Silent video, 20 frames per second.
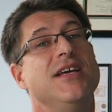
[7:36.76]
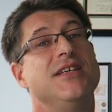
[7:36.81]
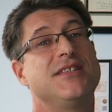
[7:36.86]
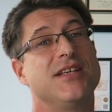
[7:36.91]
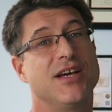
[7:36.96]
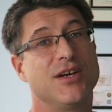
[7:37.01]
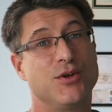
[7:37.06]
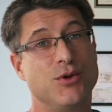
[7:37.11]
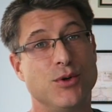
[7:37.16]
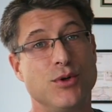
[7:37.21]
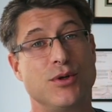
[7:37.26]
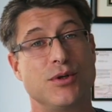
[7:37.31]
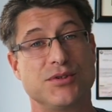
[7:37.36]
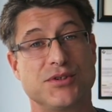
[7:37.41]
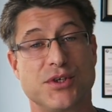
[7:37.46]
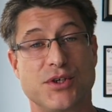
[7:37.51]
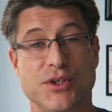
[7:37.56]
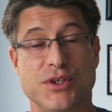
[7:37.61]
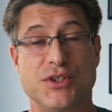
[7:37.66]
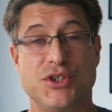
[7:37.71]
he said
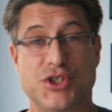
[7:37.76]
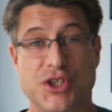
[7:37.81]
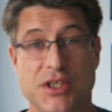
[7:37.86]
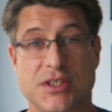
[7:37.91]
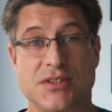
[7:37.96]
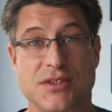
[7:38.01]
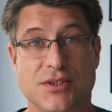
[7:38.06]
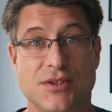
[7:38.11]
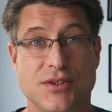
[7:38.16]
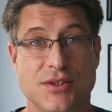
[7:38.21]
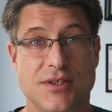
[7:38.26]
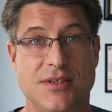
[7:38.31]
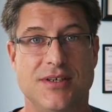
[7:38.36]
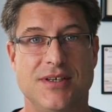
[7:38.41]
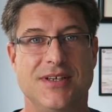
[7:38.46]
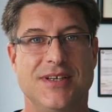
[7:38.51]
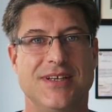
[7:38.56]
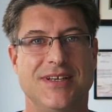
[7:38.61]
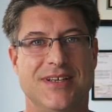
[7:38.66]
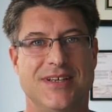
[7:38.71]
Google's a good jizzle.
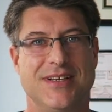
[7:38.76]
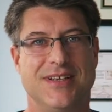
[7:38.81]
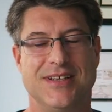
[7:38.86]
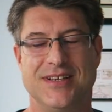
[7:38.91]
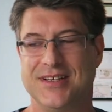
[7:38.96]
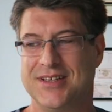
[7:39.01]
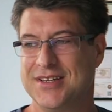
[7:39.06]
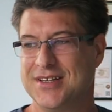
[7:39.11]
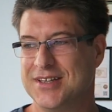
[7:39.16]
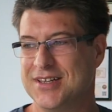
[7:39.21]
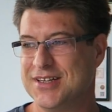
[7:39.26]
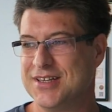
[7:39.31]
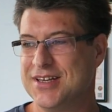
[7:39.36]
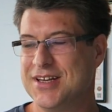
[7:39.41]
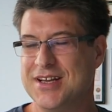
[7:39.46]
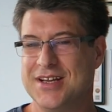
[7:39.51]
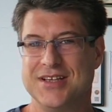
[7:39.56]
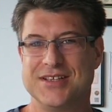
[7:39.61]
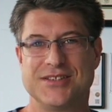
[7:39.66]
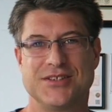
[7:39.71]

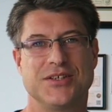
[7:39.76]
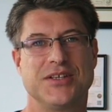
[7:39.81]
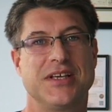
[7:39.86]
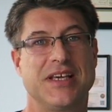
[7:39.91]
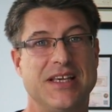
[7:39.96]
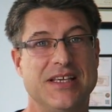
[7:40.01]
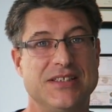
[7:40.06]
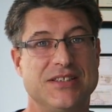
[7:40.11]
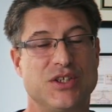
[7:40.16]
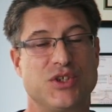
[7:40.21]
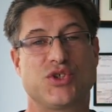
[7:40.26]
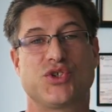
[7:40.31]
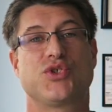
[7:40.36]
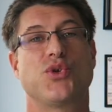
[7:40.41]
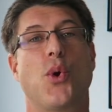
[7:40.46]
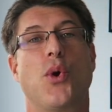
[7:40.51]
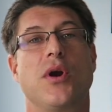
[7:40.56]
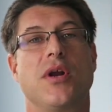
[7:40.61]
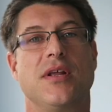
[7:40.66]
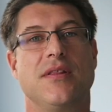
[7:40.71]
So like he's
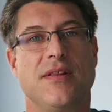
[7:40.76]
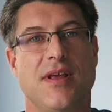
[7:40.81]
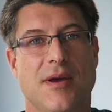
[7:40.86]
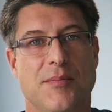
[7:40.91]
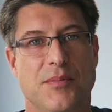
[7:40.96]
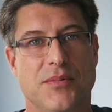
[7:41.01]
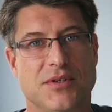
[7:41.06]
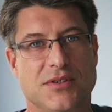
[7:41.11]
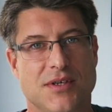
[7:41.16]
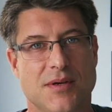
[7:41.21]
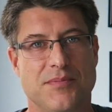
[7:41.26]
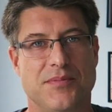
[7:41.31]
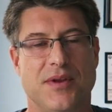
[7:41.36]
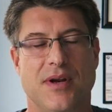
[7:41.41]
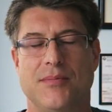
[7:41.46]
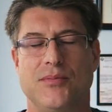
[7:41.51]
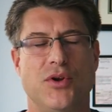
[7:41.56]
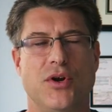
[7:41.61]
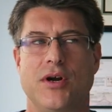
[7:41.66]
extorting them or something. I'm